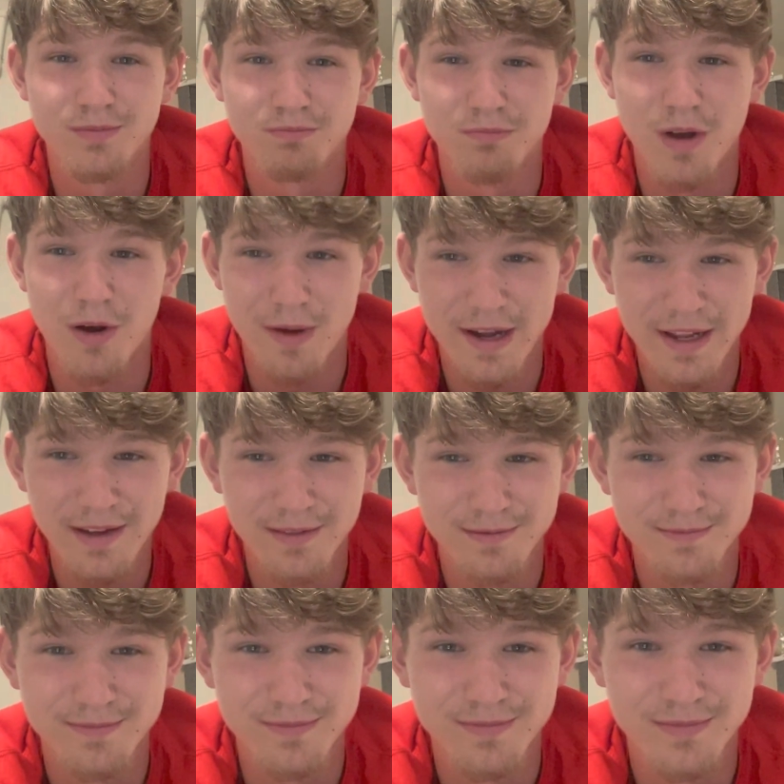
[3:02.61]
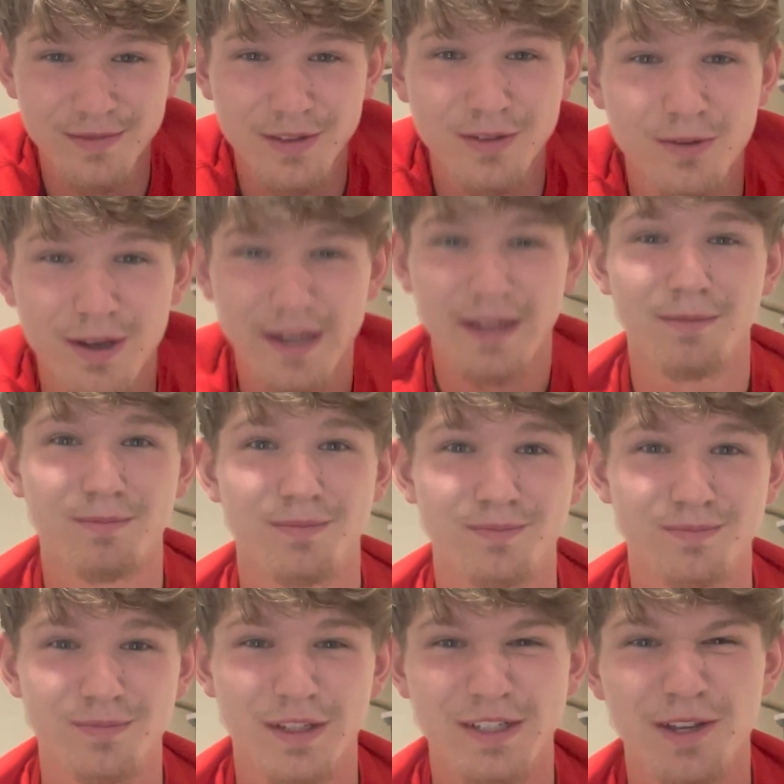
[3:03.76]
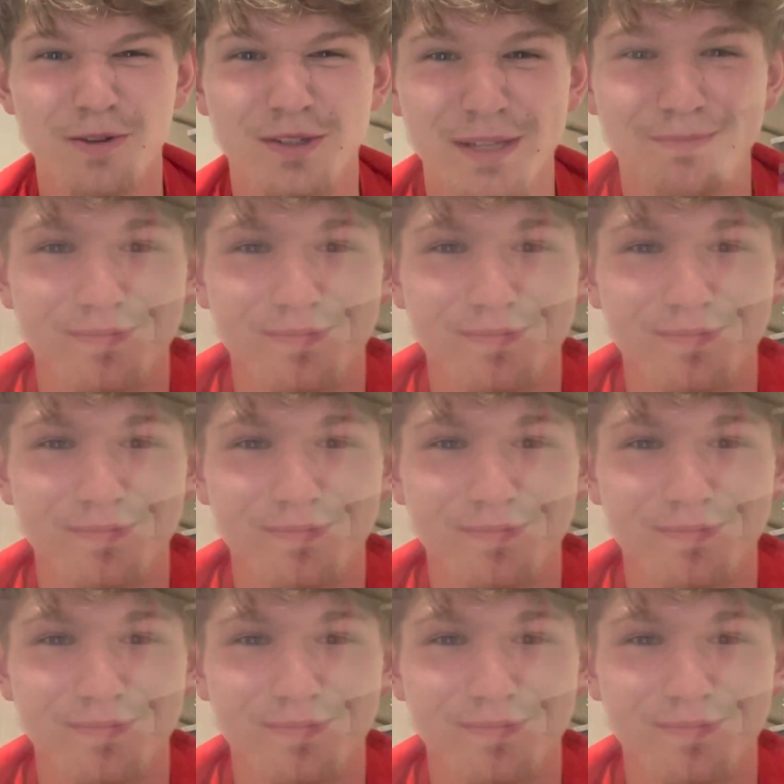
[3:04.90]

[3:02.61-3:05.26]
Alrighty? Ready? Let's go, team.